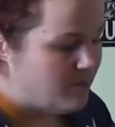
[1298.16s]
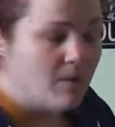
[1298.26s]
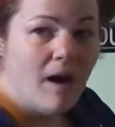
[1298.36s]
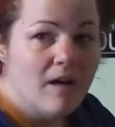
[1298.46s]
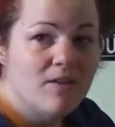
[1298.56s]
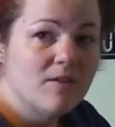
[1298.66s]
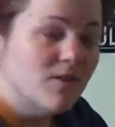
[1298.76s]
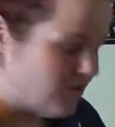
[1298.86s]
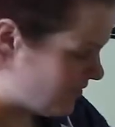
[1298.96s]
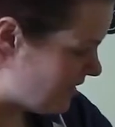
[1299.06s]
I'm going to
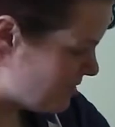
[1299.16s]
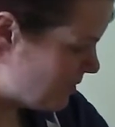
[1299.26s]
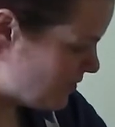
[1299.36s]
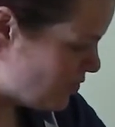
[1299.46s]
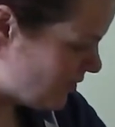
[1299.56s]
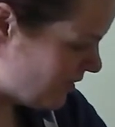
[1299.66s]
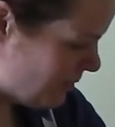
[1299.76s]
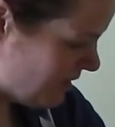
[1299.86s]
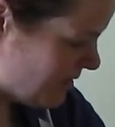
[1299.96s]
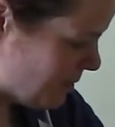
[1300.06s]
go for nice big chunky
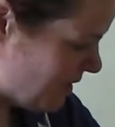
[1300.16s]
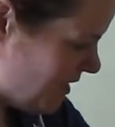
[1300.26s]
bits, but you